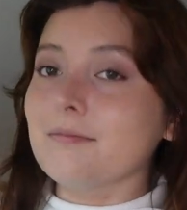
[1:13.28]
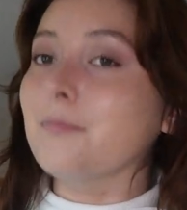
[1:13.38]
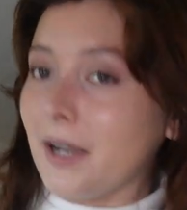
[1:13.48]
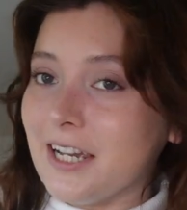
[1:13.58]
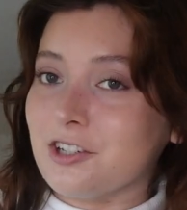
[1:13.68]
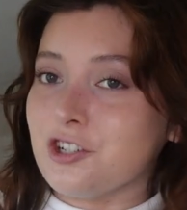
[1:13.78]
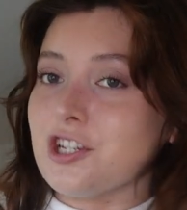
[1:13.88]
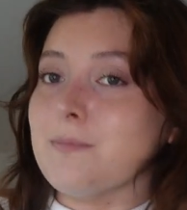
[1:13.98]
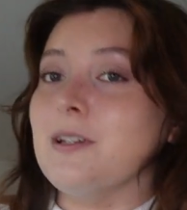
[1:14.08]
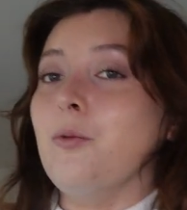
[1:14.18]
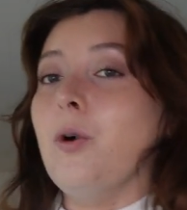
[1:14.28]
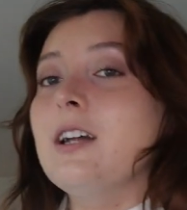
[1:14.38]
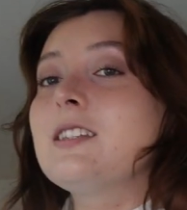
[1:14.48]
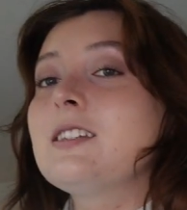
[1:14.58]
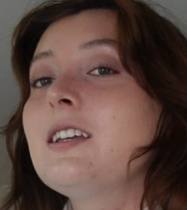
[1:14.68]
my internship and
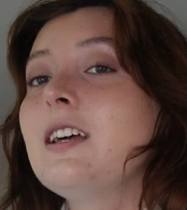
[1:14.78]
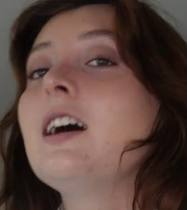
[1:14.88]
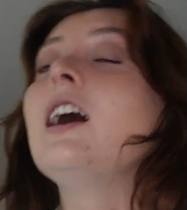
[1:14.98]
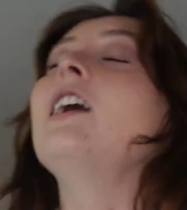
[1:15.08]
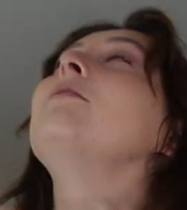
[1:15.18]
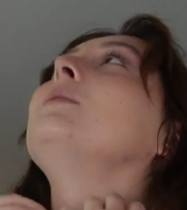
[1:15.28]
what I've